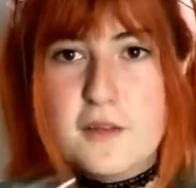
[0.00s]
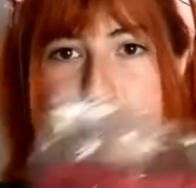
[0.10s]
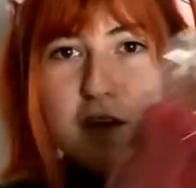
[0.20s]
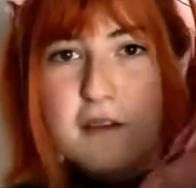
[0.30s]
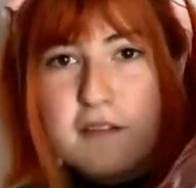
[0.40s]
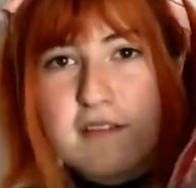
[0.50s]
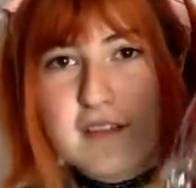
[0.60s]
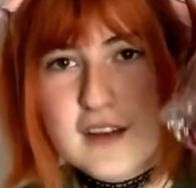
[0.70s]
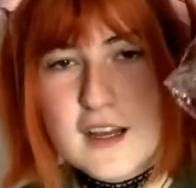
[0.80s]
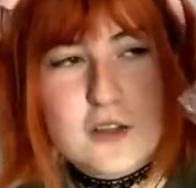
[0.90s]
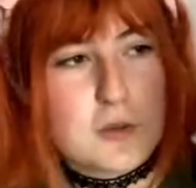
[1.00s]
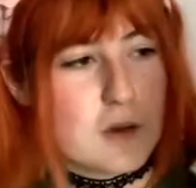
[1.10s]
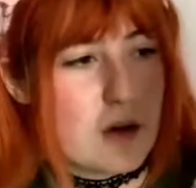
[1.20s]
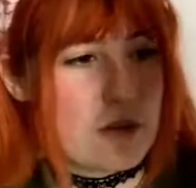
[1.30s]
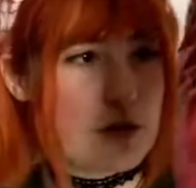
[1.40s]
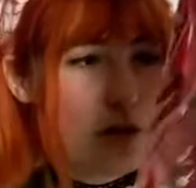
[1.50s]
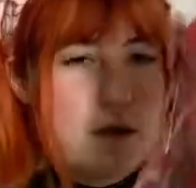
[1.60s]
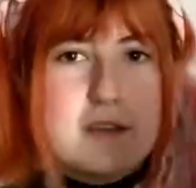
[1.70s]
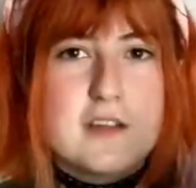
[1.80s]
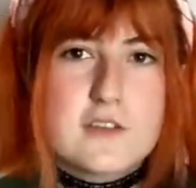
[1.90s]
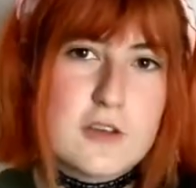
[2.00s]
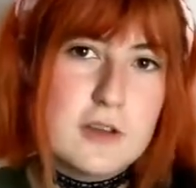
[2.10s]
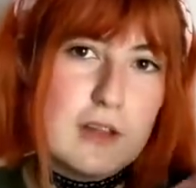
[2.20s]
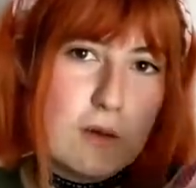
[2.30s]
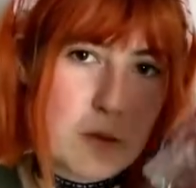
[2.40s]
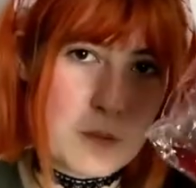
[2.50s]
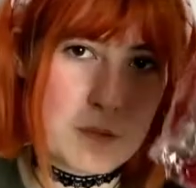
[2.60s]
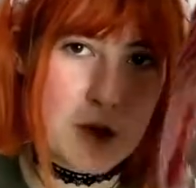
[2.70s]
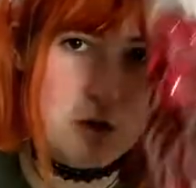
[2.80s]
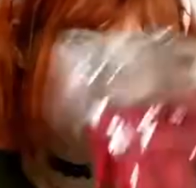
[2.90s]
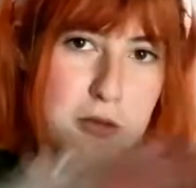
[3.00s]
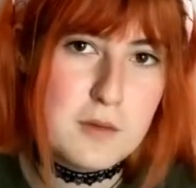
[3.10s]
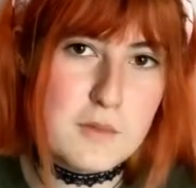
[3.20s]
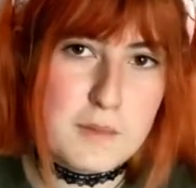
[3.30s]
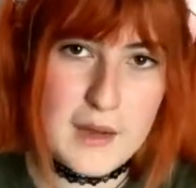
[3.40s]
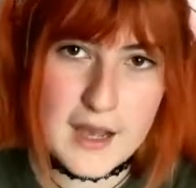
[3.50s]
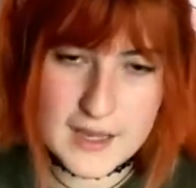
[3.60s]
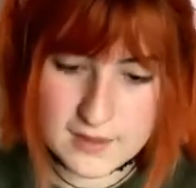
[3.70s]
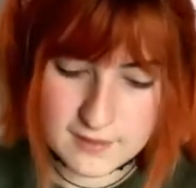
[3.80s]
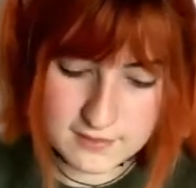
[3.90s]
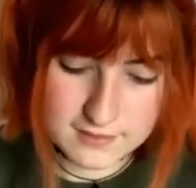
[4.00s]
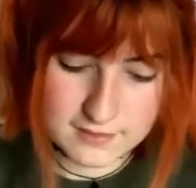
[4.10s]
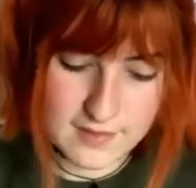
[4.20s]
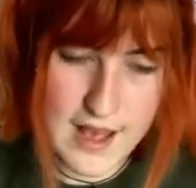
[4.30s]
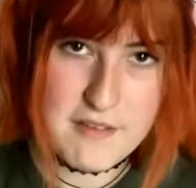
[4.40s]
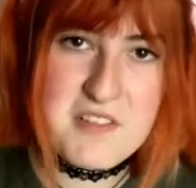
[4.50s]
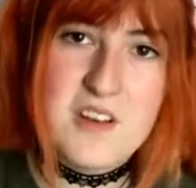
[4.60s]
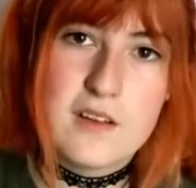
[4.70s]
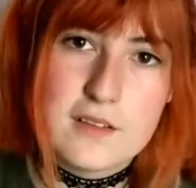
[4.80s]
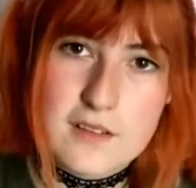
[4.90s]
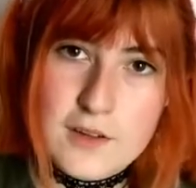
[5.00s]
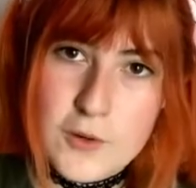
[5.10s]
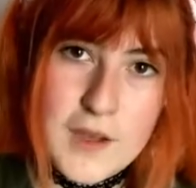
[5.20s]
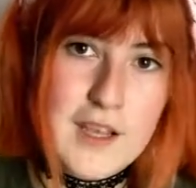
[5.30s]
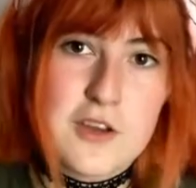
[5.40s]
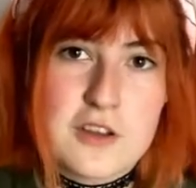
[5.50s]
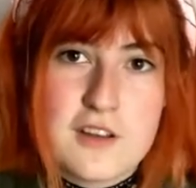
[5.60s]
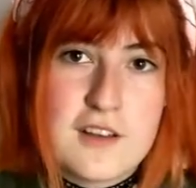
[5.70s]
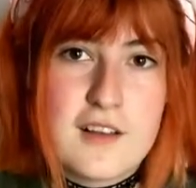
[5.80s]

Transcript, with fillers: the actual costume. It's in its own little costume bag, effort, creation,